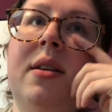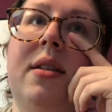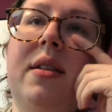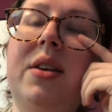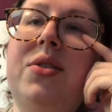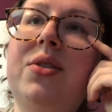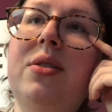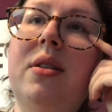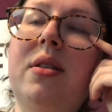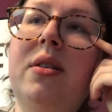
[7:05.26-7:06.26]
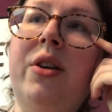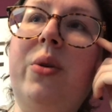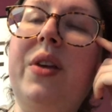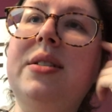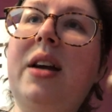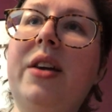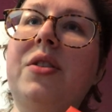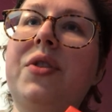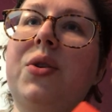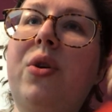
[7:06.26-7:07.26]
these, you know, these kinds
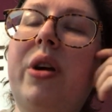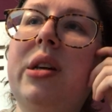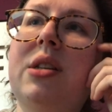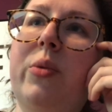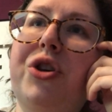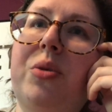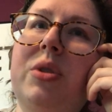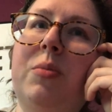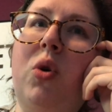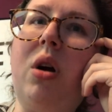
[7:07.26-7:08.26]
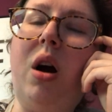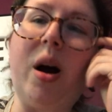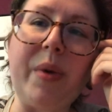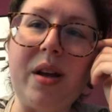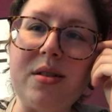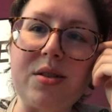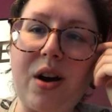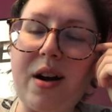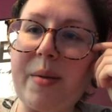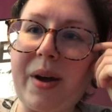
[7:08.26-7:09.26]
of stories. I wish it was more common to
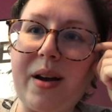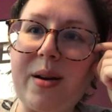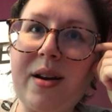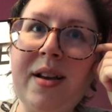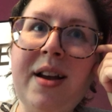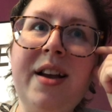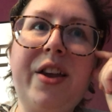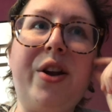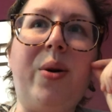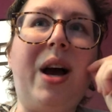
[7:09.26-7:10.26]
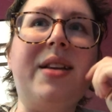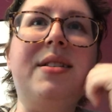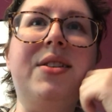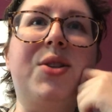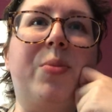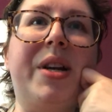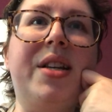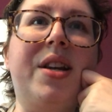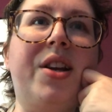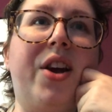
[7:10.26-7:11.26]
talk about. You know, I see so many
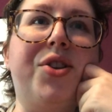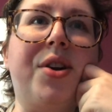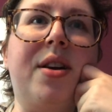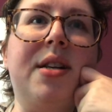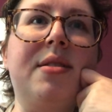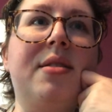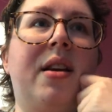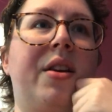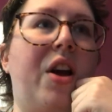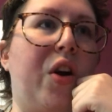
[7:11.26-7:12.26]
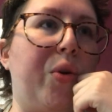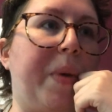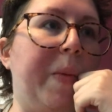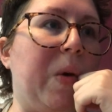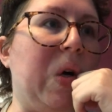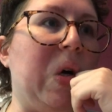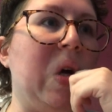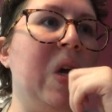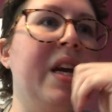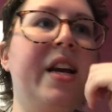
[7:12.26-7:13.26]
teenagers and younger people
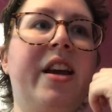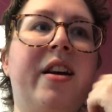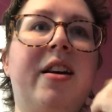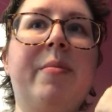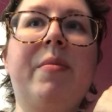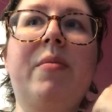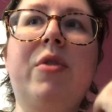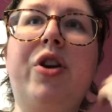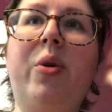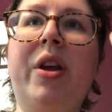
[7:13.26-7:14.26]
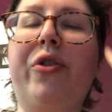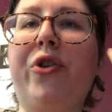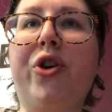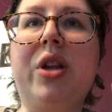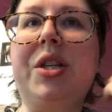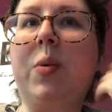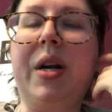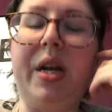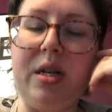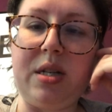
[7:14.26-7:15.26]
in their early
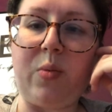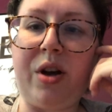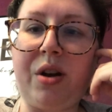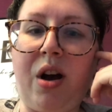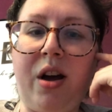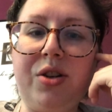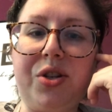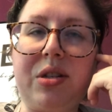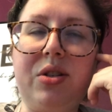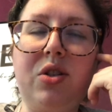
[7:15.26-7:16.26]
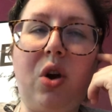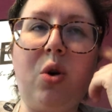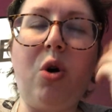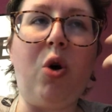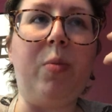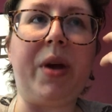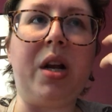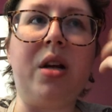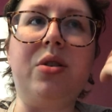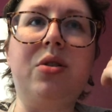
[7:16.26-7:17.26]
20s and whatnot, just so
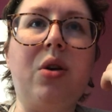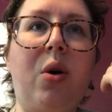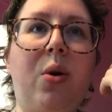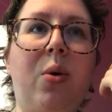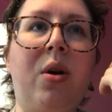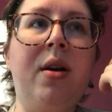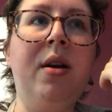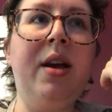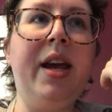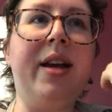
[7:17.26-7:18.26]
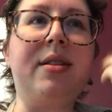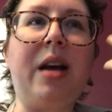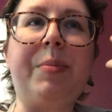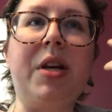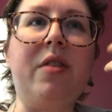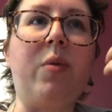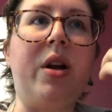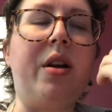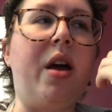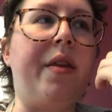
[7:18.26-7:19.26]
open and so accepting of
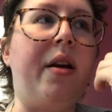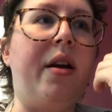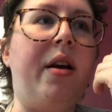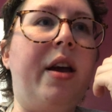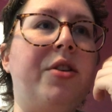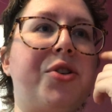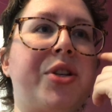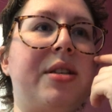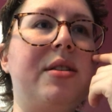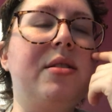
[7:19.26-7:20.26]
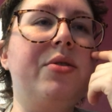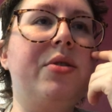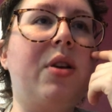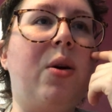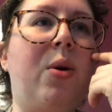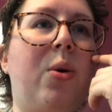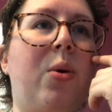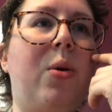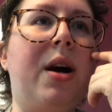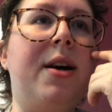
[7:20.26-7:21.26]
one another, and just
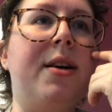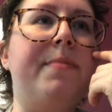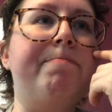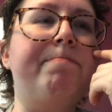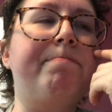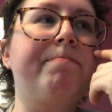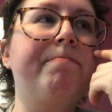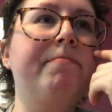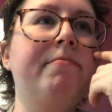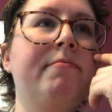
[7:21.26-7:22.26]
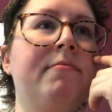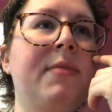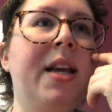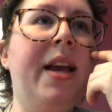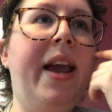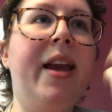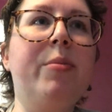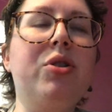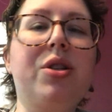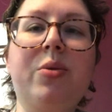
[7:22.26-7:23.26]
so
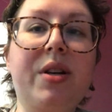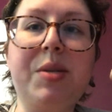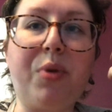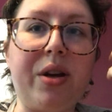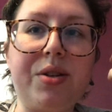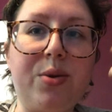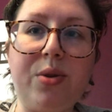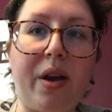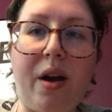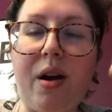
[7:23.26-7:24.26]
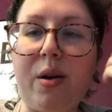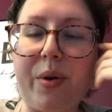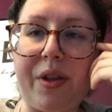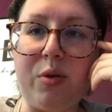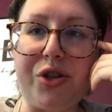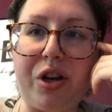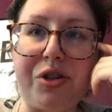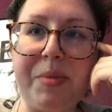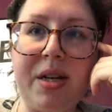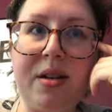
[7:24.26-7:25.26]
able to express who they are without
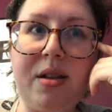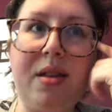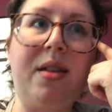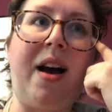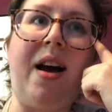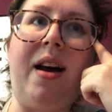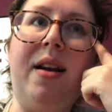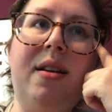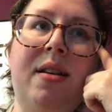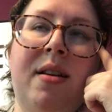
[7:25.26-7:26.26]
judgment, that,